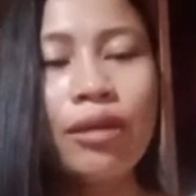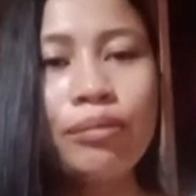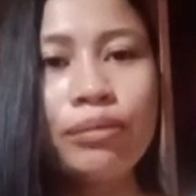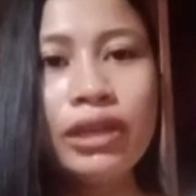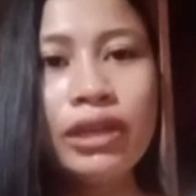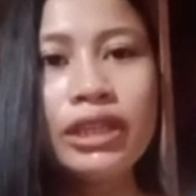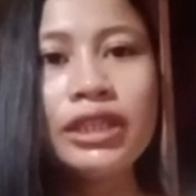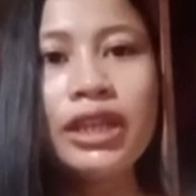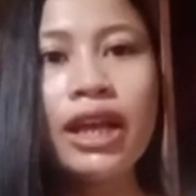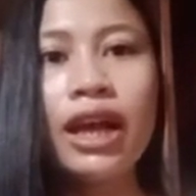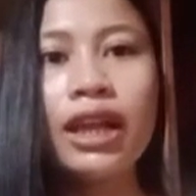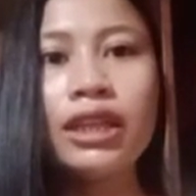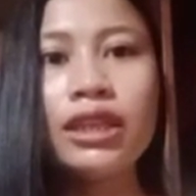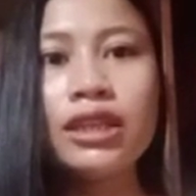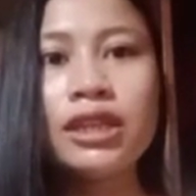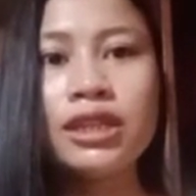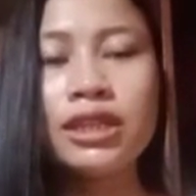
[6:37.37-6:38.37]
Media
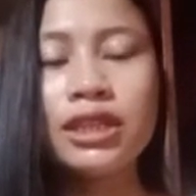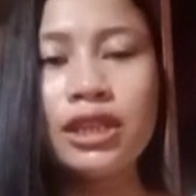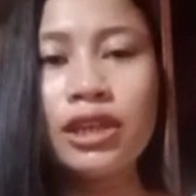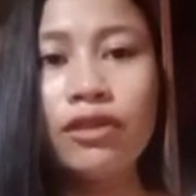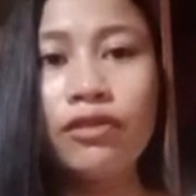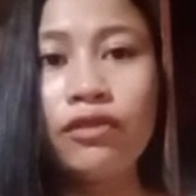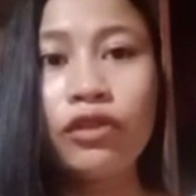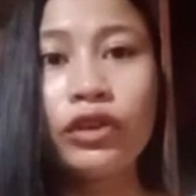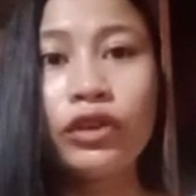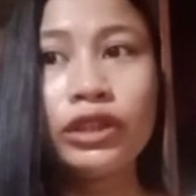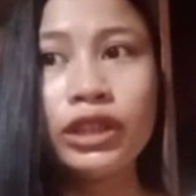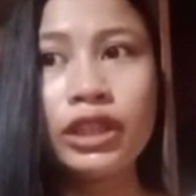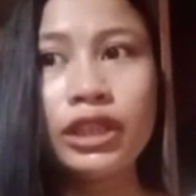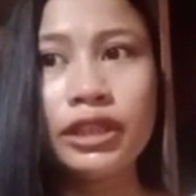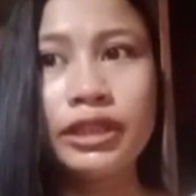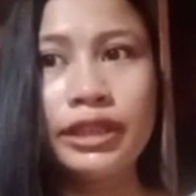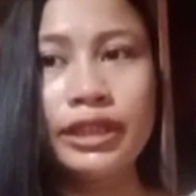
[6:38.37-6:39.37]
literacy for
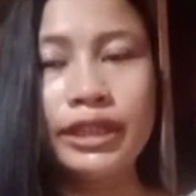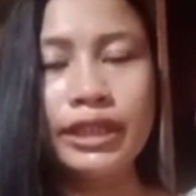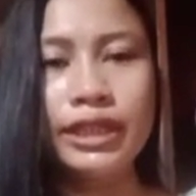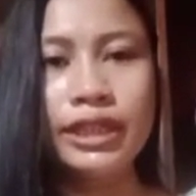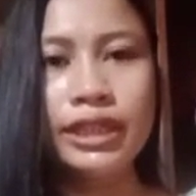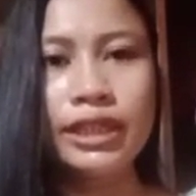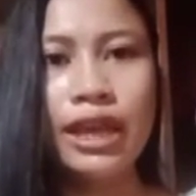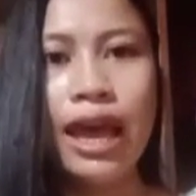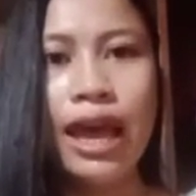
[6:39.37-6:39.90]
teachers.